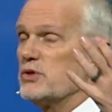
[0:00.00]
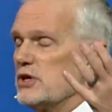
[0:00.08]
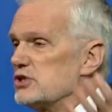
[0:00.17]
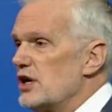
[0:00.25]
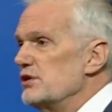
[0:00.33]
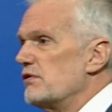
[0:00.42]
with
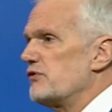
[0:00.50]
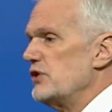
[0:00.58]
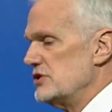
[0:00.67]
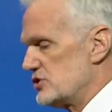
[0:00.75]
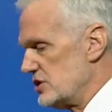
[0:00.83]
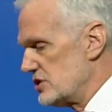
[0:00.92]
his other
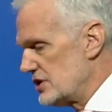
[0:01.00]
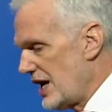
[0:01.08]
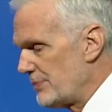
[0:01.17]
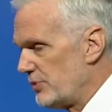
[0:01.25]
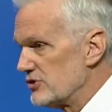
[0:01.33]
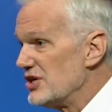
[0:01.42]
friends, the
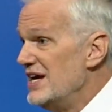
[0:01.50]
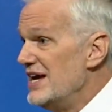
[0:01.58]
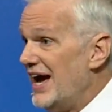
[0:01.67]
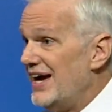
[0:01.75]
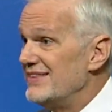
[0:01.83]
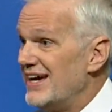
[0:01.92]
disciples,
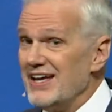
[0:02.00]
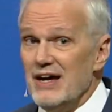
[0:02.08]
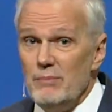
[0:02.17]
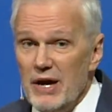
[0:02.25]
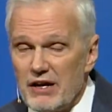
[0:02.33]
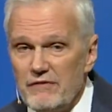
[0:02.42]
and they
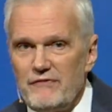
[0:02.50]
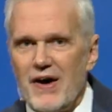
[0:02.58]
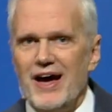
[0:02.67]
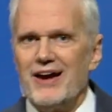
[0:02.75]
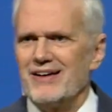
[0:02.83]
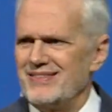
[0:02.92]
make a
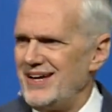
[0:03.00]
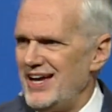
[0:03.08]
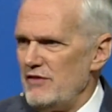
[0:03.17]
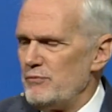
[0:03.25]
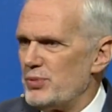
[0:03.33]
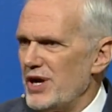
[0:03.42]
fire, and they
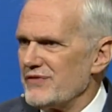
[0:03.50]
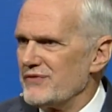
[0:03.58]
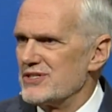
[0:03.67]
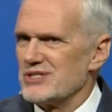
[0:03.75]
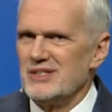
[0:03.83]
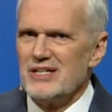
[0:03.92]
have
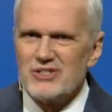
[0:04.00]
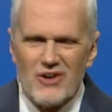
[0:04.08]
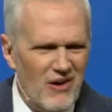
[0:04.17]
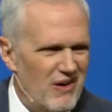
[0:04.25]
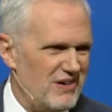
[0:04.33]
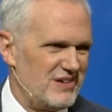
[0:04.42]
breakfast, and they
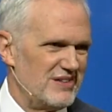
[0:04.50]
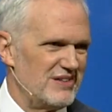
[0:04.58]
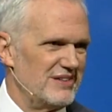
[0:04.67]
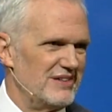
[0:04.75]
talk.